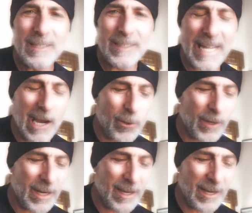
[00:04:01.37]

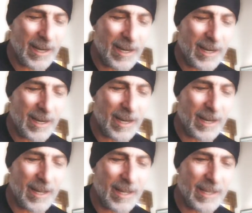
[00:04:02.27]
Now,
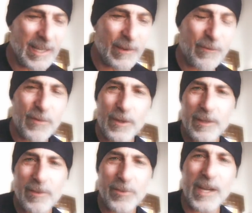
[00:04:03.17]
if
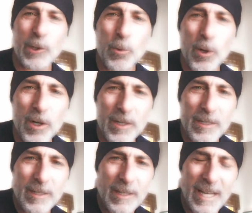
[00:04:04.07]
there
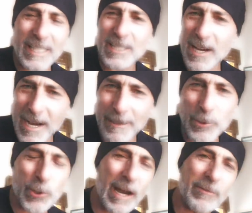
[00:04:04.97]
were a time
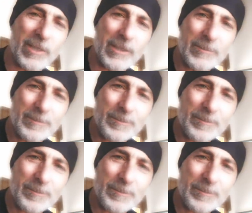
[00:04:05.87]
traveler